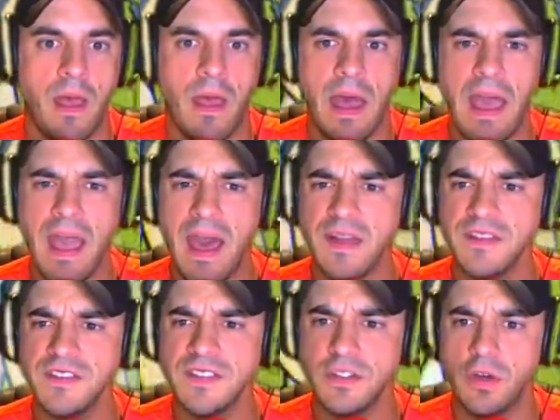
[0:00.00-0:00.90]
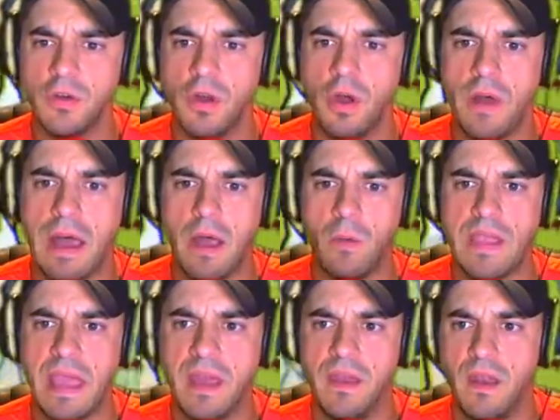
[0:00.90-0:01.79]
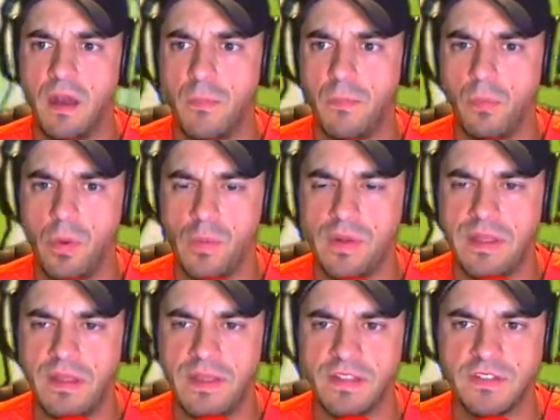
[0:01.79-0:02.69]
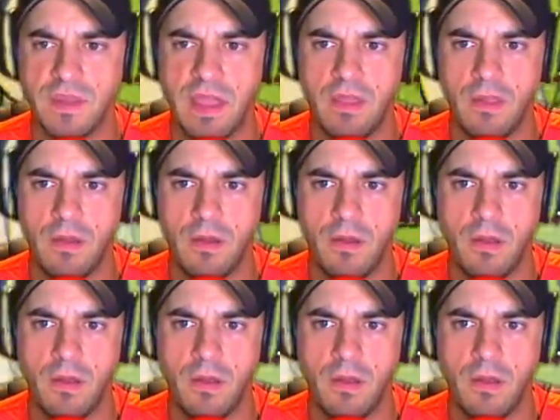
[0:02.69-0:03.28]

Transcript: I honestly don't know how we ended up where we did. That's okay, though.